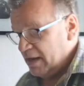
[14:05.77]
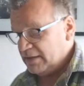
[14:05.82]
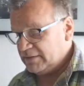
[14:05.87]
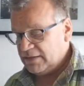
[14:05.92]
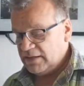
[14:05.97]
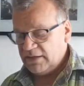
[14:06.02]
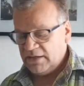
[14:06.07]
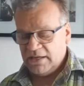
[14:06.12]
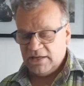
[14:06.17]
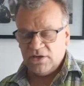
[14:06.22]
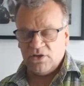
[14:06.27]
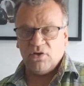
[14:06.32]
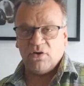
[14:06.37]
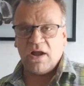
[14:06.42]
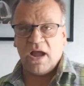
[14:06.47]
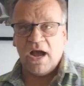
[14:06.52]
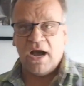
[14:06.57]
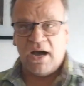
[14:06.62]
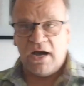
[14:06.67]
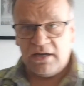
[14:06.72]
in your
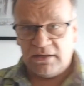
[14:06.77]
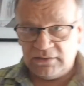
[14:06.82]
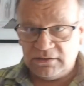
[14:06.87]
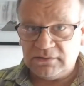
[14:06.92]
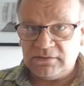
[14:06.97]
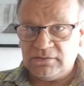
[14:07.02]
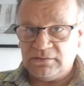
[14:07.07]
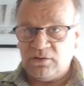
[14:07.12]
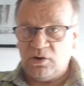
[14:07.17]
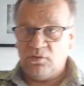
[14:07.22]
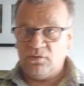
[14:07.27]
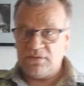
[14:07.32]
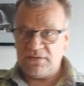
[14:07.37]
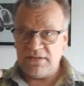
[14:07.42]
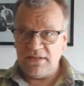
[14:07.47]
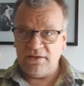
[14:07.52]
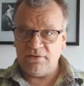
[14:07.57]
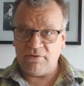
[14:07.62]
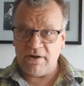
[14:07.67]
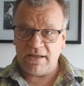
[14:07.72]
car,
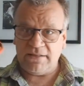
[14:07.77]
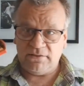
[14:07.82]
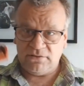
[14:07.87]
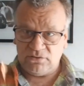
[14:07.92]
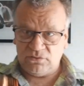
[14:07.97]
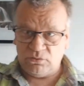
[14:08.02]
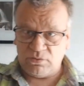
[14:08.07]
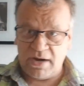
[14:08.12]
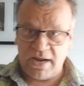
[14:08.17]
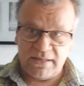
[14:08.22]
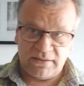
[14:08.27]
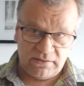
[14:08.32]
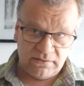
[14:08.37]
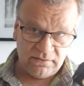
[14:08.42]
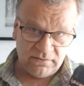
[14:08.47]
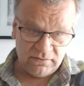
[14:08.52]
obviously red to red,